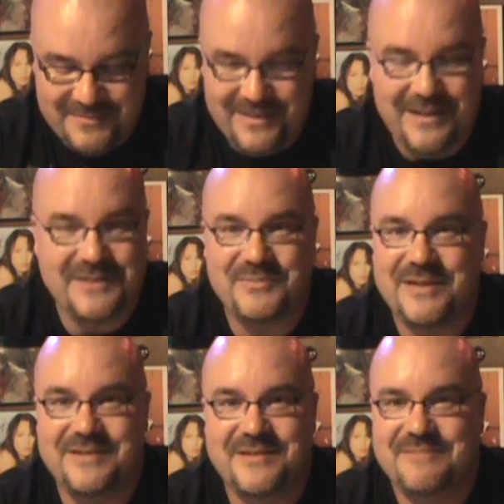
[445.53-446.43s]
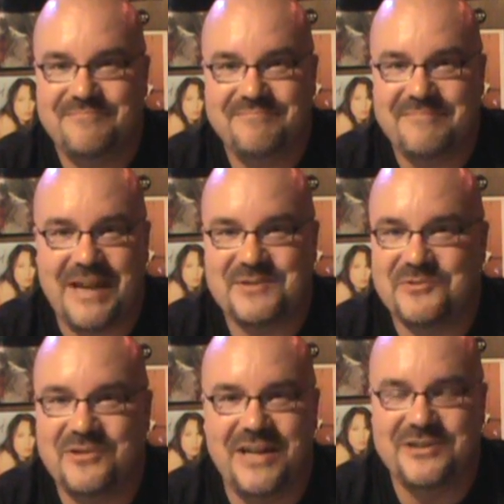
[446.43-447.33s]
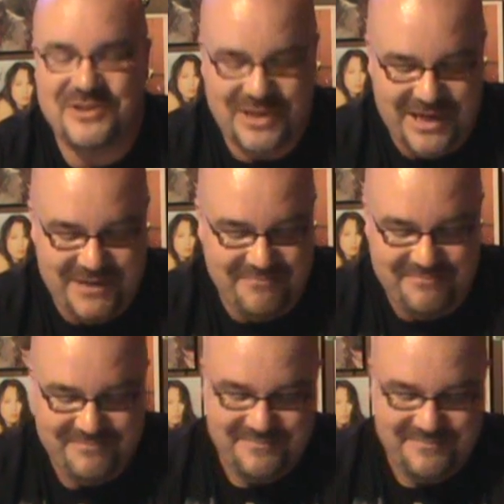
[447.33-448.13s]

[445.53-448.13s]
Lesbians, Astroglide and Shane,